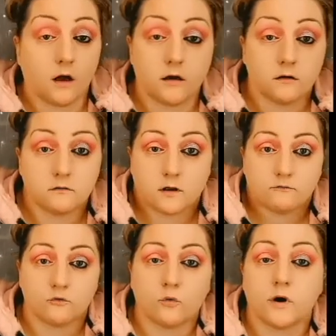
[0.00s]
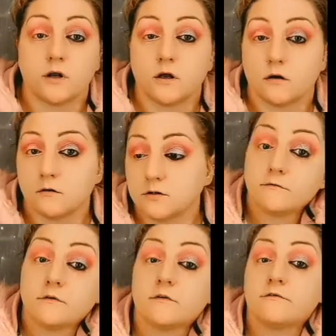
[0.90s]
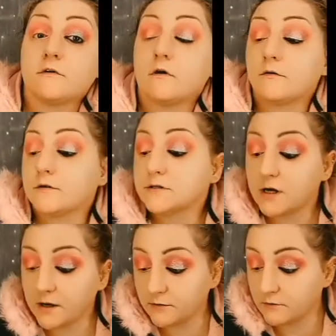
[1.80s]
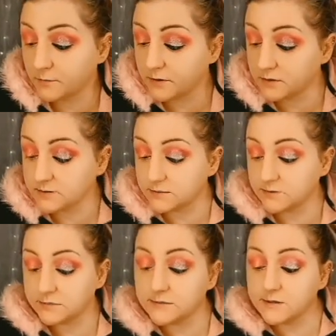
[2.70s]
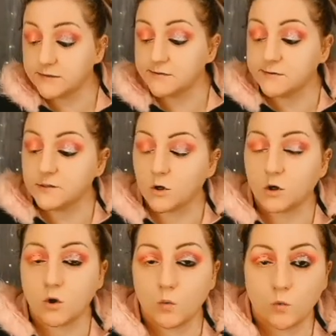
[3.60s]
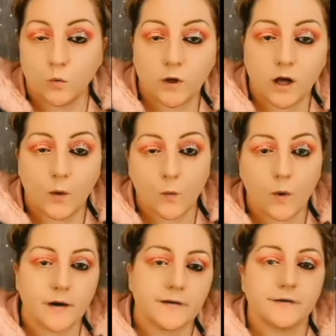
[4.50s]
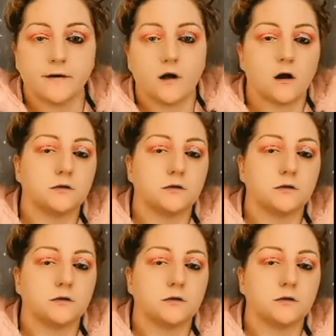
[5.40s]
I have no idea. I didn't very far on this eye look because it didn't go the way I wanted.